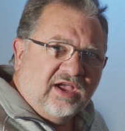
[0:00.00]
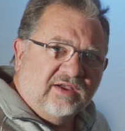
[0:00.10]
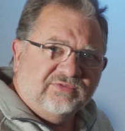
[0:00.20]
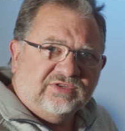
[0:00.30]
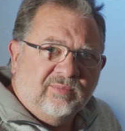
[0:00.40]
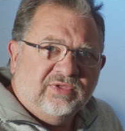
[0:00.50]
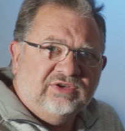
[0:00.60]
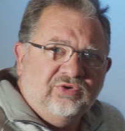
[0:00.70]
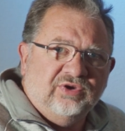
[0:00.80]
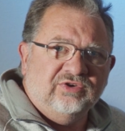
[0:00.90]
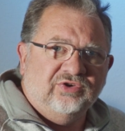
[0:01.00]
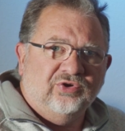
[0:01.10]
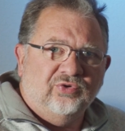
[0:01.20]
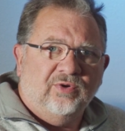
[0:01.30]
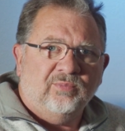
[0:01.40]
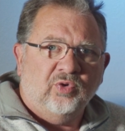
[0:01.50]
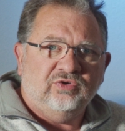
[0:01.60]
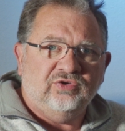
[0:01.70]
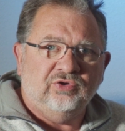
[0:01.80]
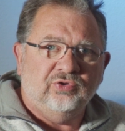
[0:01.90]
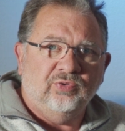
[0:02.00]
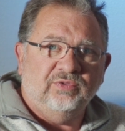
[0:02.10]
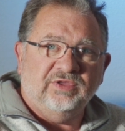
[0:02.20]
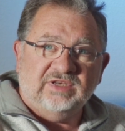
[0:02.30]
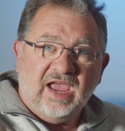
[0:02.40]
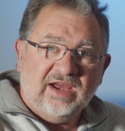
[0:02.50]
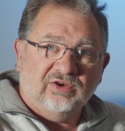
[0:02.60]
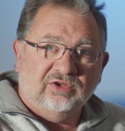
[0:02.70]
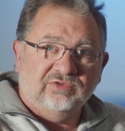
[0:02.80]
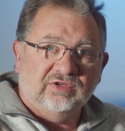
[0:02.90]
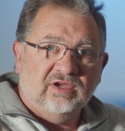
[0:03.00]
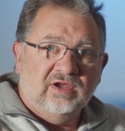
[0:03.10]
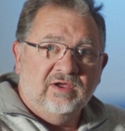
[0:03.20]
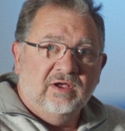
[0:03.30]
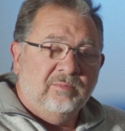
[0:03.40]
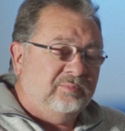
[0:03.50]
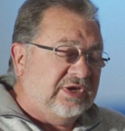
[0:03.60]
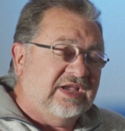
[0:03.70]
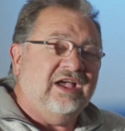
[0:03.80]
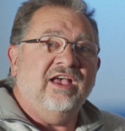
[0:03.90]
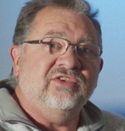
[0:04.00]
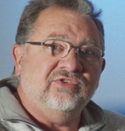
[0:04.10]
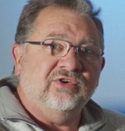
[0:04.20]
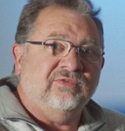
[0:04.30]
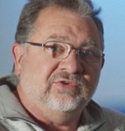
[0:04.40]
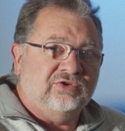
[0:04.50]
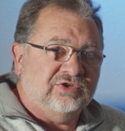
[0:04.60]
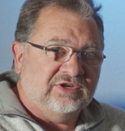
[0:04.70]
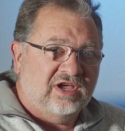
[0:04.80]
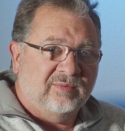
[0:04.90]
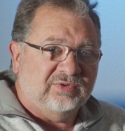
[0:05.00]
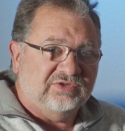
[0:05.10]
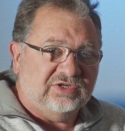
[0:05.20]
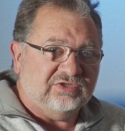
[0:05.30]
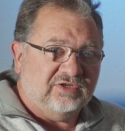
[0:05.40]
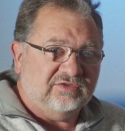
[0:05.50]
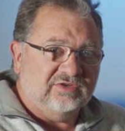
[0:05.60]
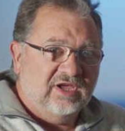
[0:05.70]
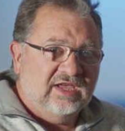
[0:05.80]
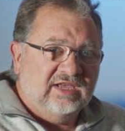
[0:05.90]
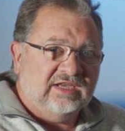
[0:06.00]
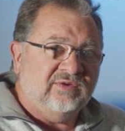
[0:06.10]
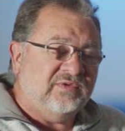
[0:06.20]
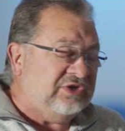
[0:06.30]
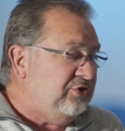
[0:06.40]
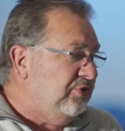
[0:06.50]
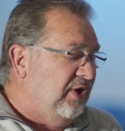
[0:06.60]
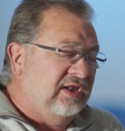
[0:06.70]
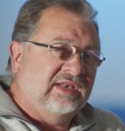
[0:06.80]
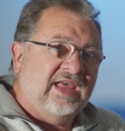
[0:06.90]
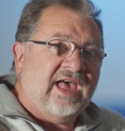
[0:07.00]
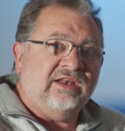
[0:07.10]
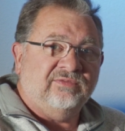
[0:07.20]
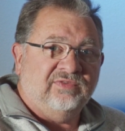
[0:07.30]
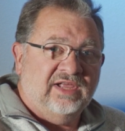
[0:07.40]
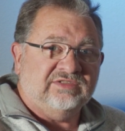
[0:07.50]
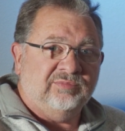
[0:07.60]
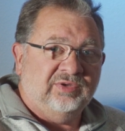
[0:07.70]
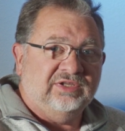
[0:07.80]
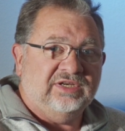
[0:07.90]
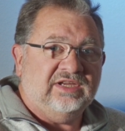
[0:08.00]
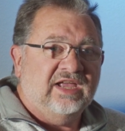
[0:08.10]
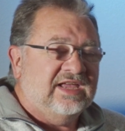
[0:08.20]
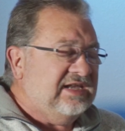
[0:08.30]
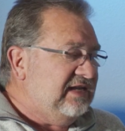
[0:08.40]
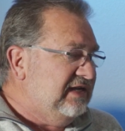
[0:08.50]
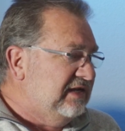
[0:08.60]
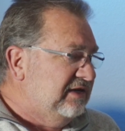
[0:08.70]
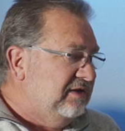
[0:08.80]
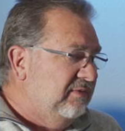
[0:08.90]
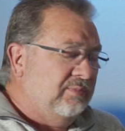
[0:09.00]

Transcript: of something you can do to the titles because they're fusion compositions, giving you a lot of flexibility in